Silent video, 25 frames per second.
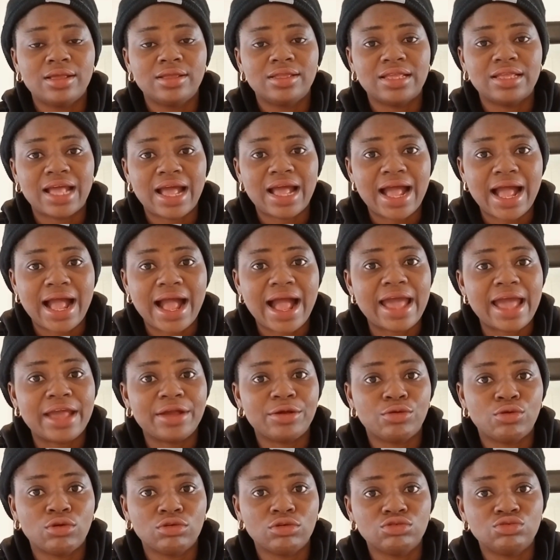that I
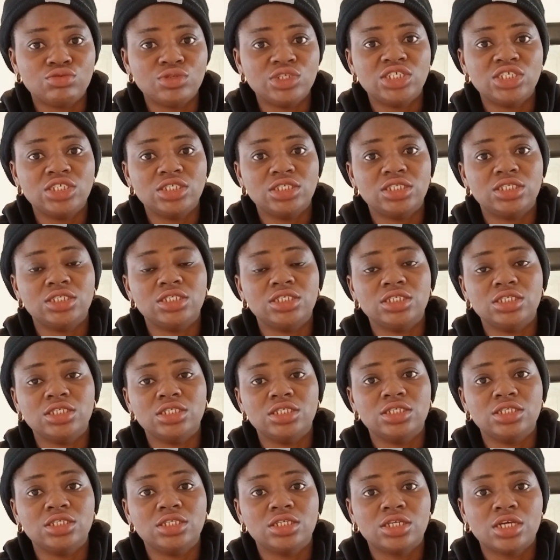got, which is
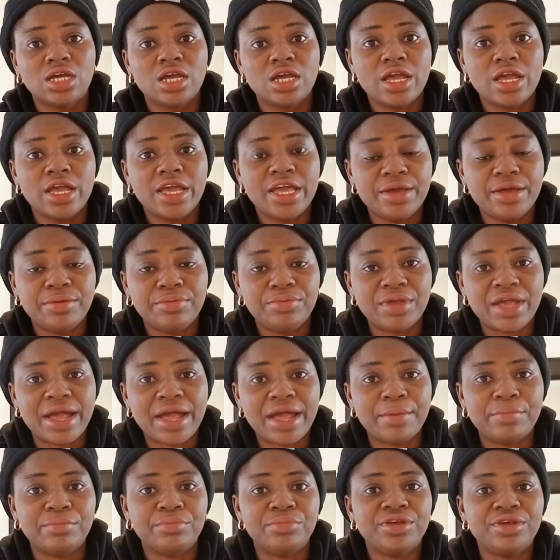the
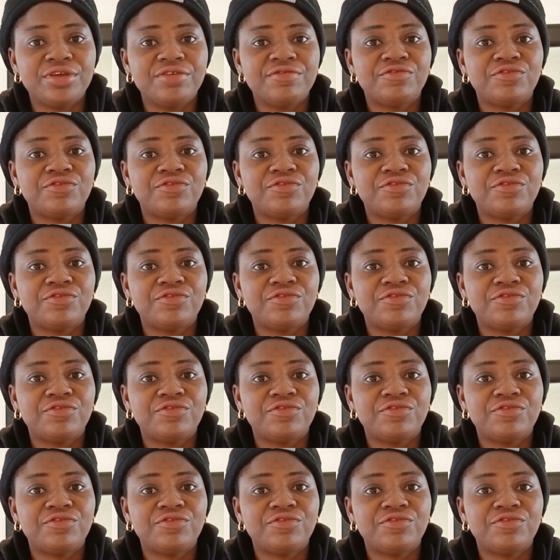Airbnb.